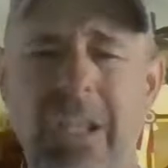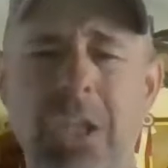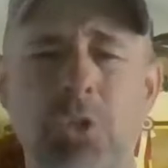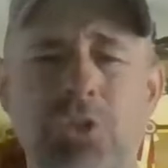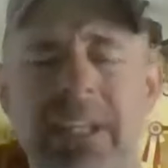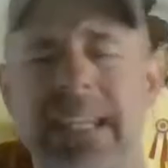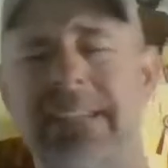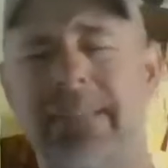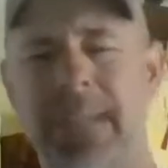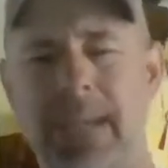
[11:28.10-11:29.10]
usually
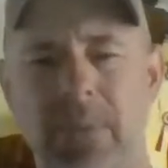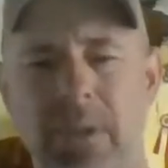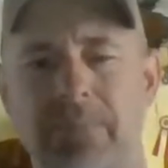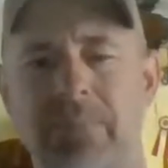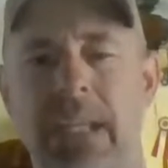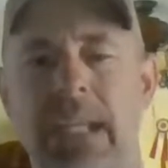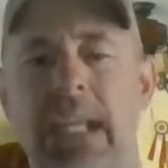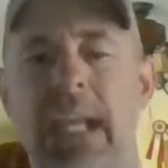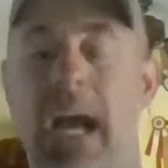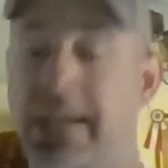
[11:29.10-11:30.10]
September,
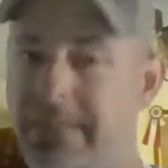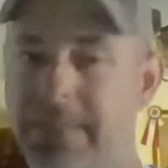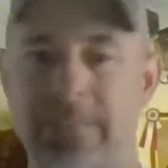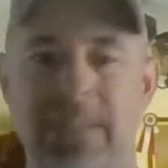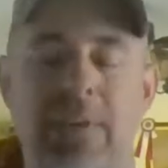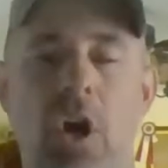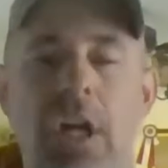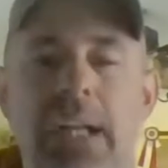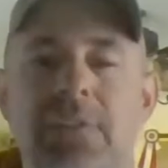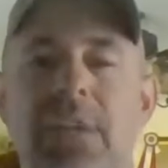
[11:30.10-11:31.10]
sometimes even
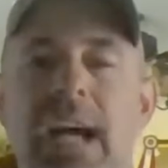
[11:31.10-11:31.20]
August,